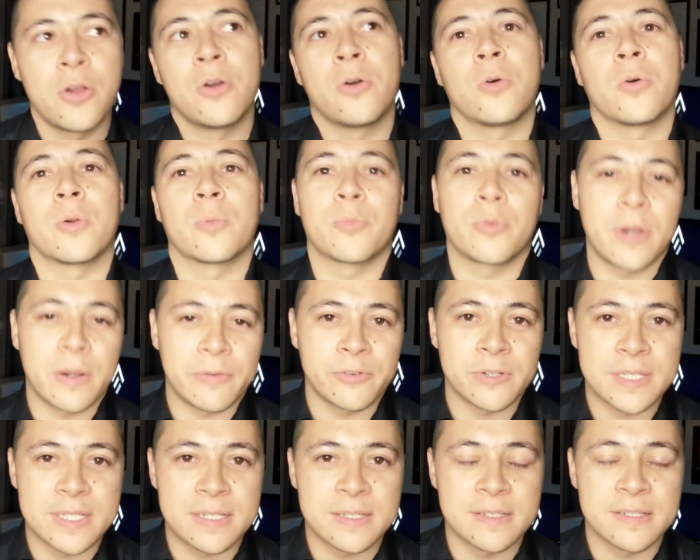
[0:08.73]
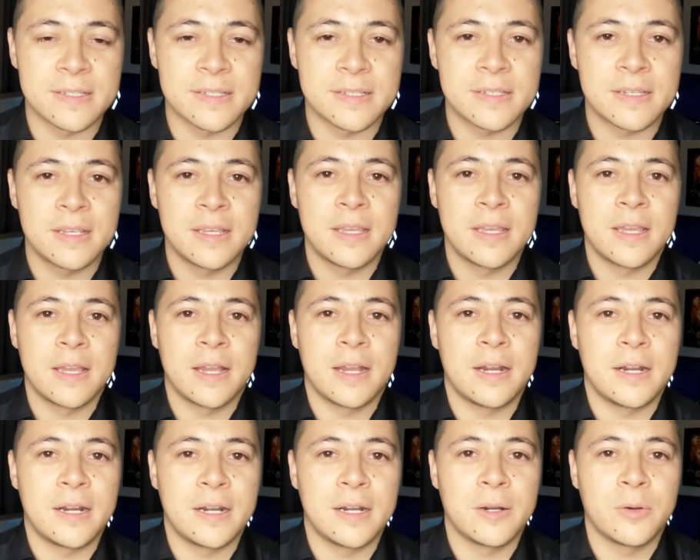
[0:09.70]
or preferences,
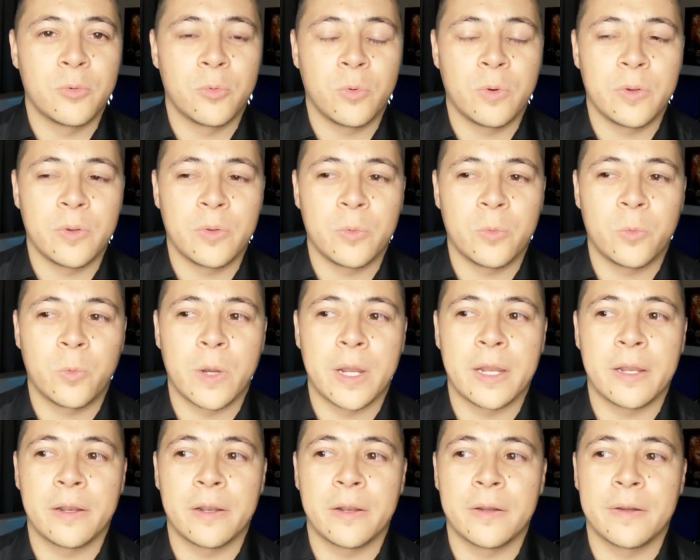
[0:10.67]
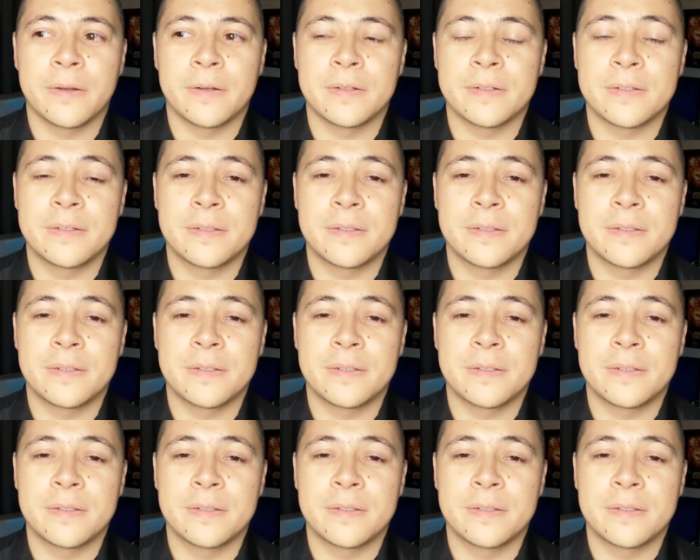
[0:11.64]
uh, where